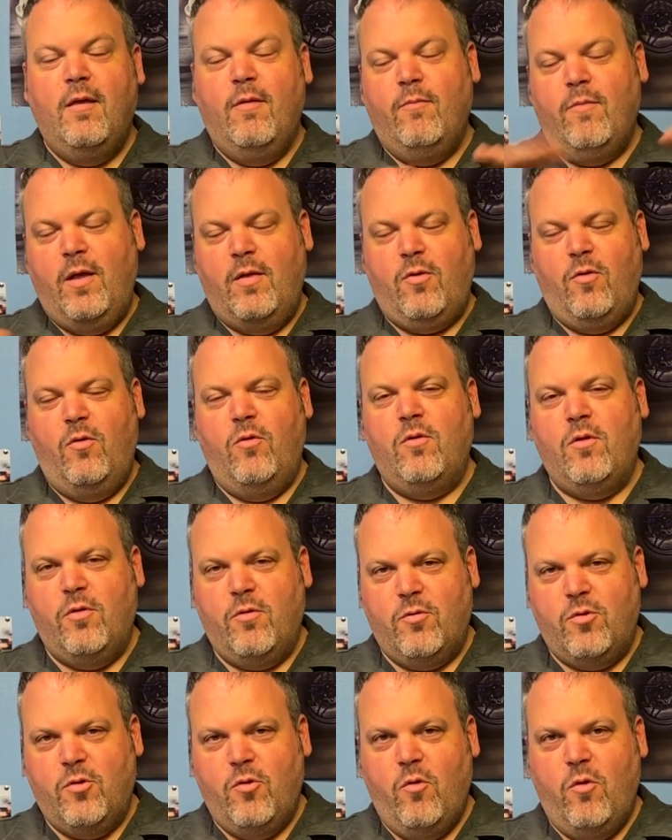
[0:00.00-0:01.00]
That's a whole
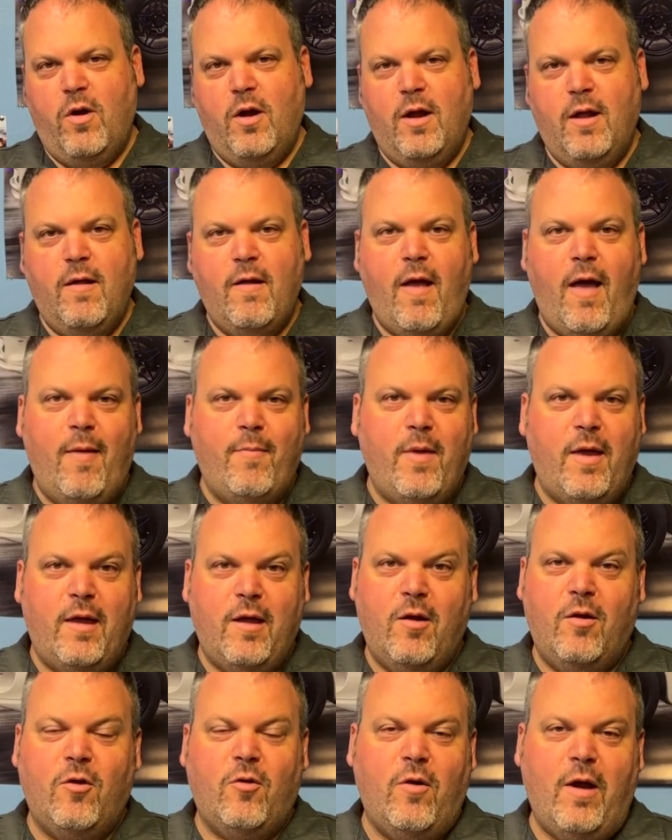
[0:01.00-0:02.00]
nother story. I'm not
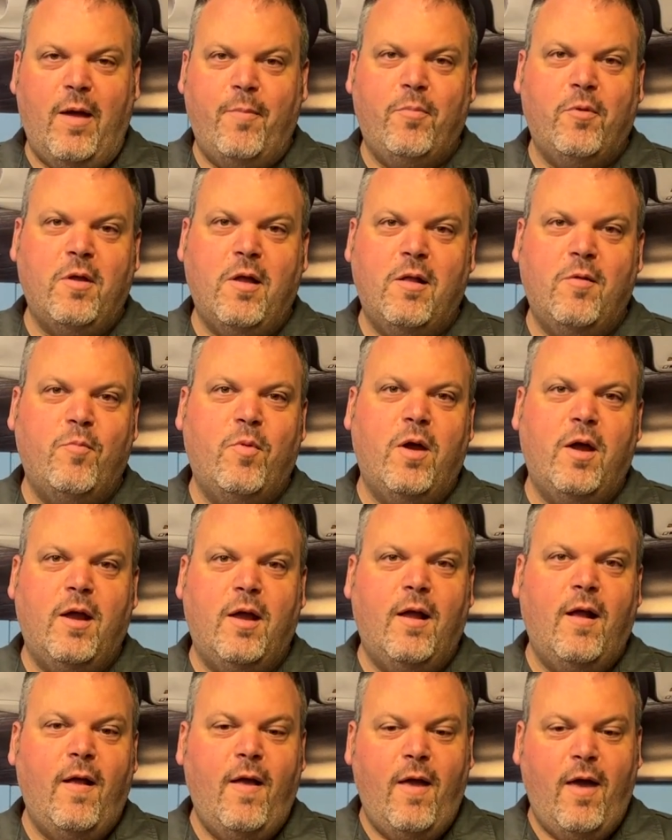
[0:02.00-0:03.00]
here to crap on
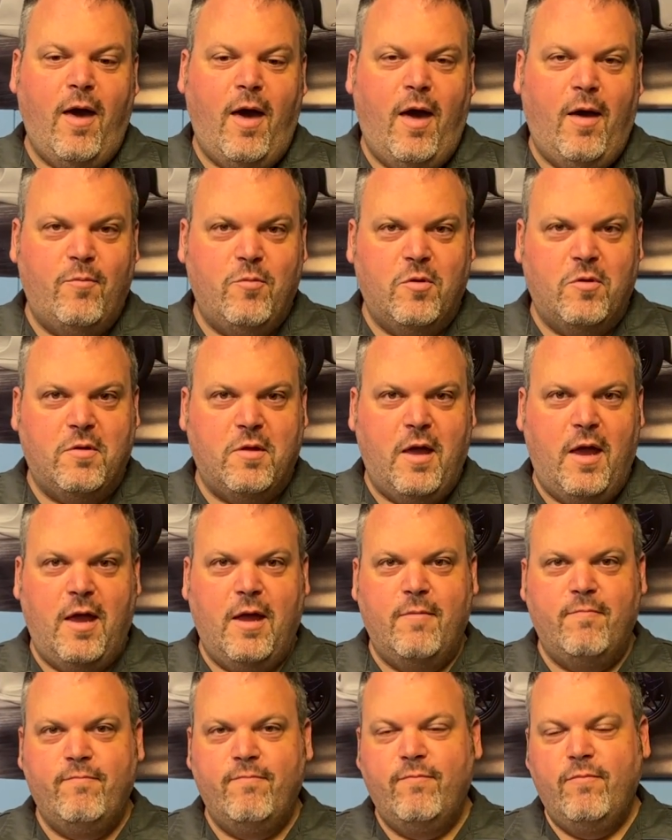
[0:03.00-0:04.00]
anybody. I'm just
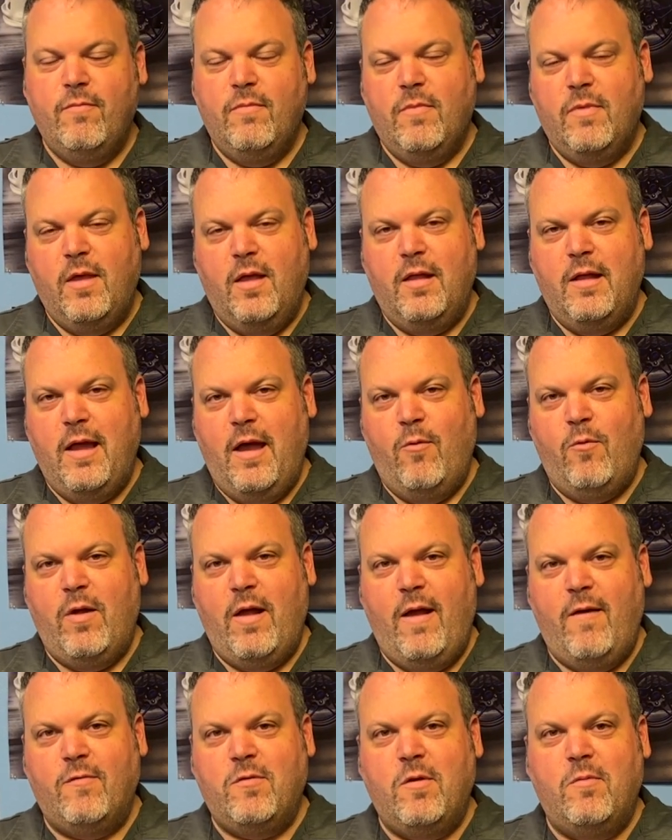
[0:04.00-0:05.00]
saying that now we
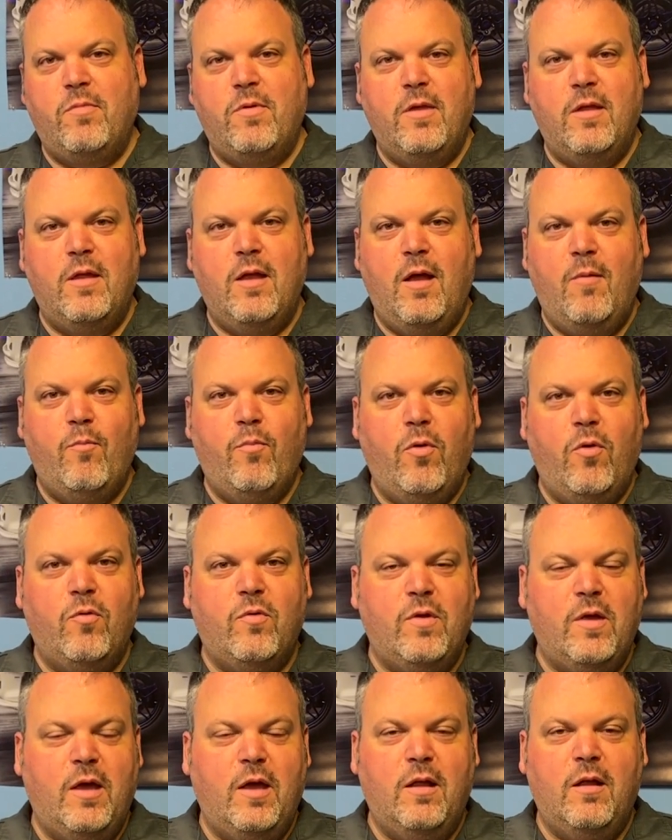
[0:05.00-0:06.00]
have something that
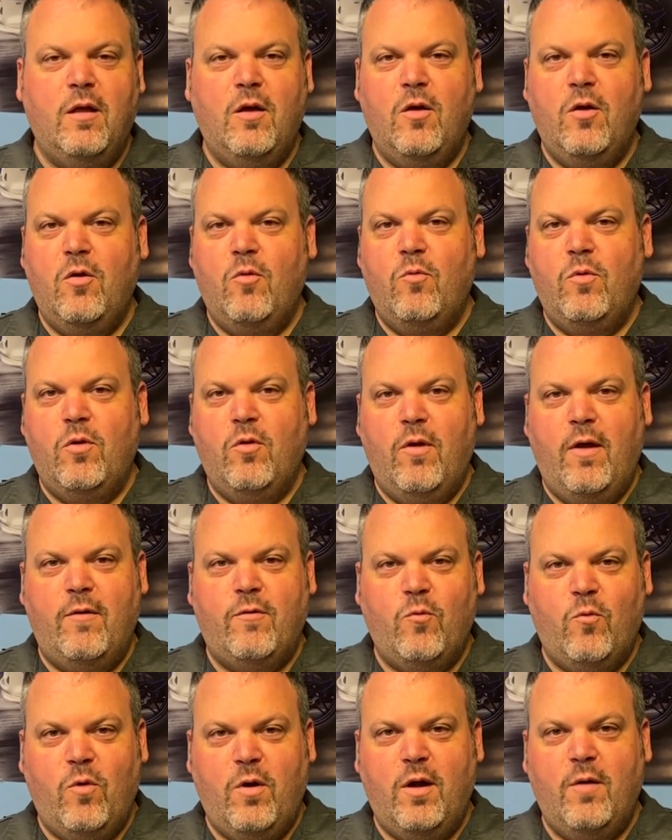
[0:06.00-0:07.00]
bolts in, we don't have
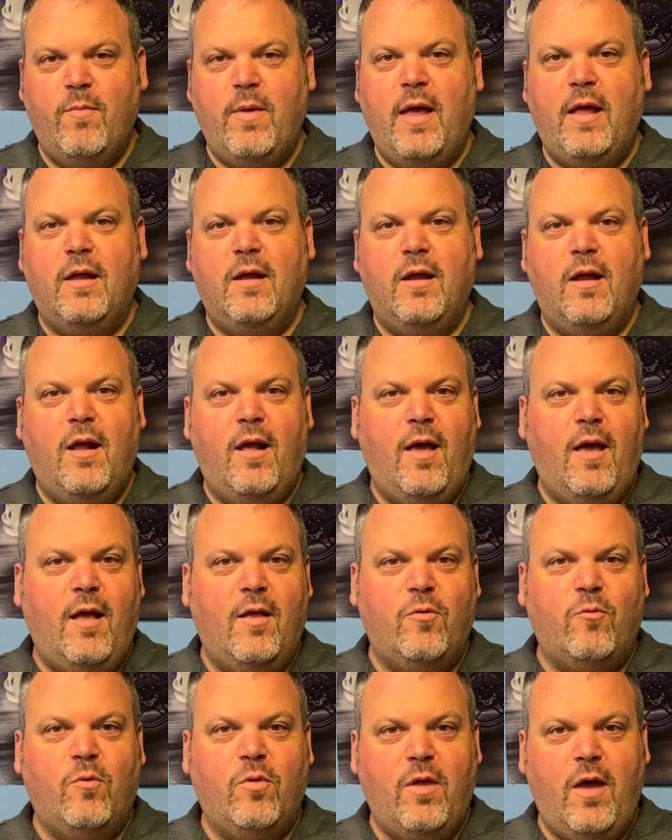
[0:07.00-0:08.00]
to worry about it, and
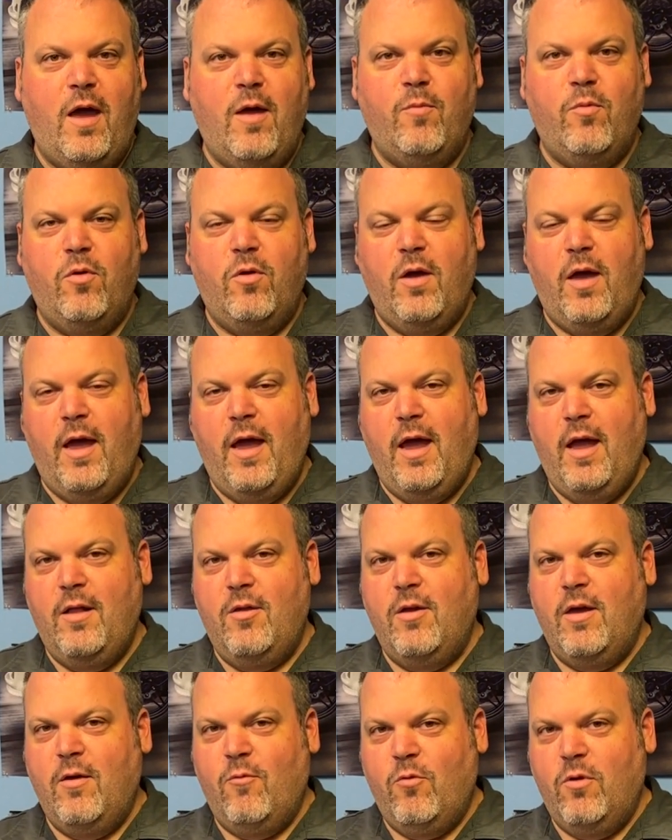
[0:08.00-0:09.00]
it's reliable, and
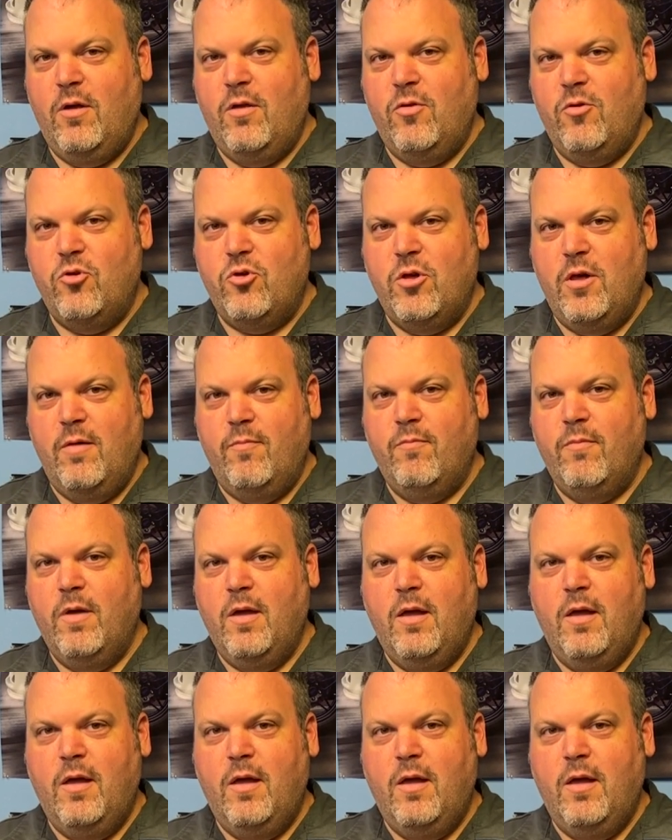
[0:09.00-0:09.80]
you get rid of the shim.